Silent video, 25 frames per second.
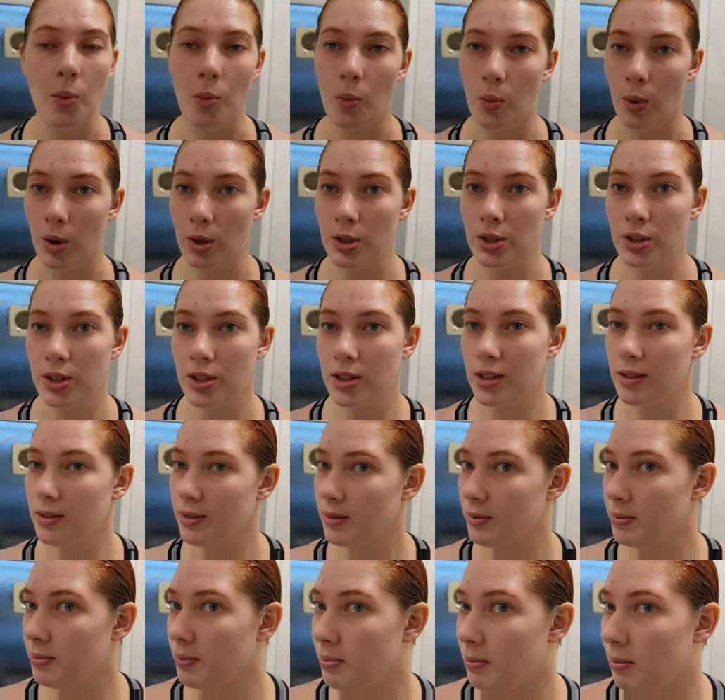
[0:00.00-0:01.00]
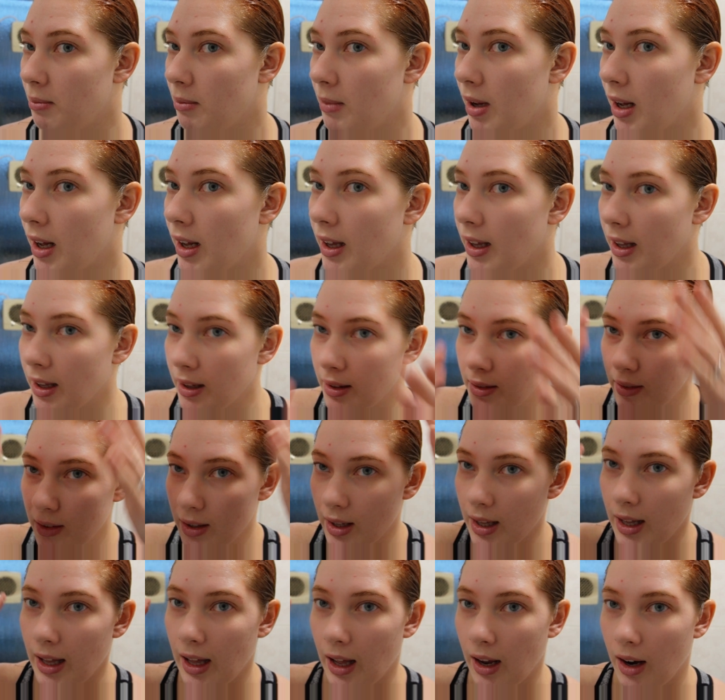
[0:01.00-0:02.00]
wash my
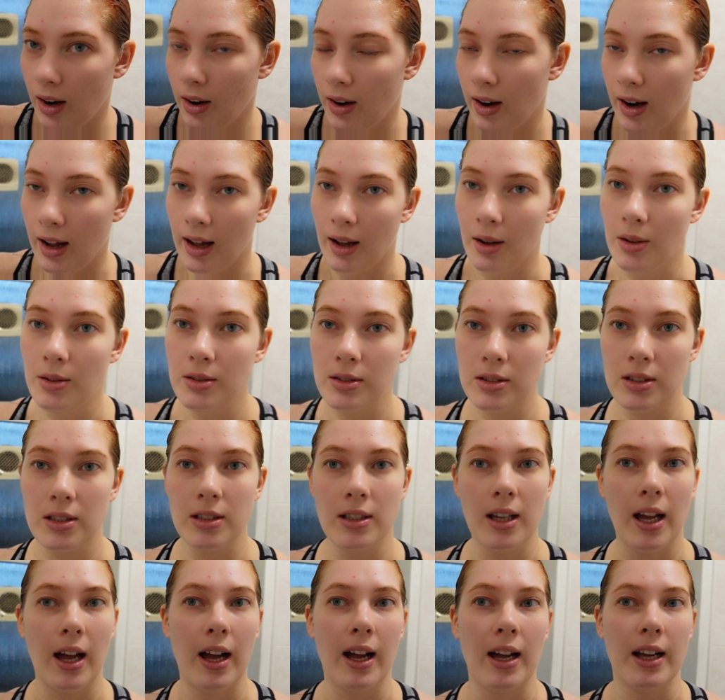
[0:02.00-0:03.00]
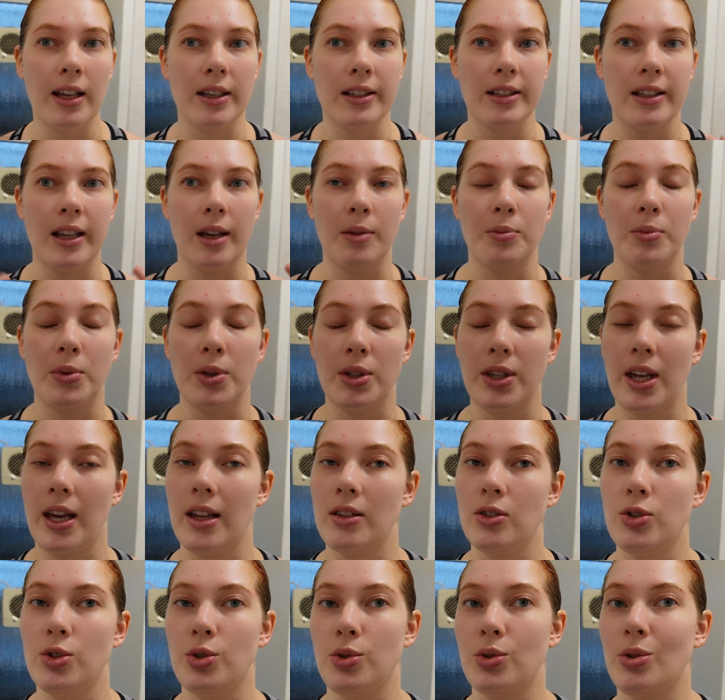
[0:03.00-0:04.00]
hair out and then we'll
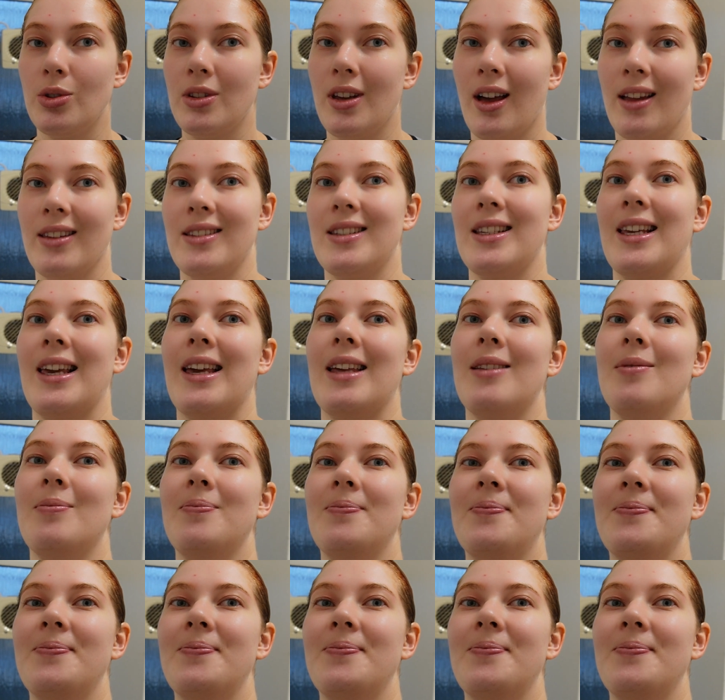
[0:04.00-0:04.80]
get to cutting it.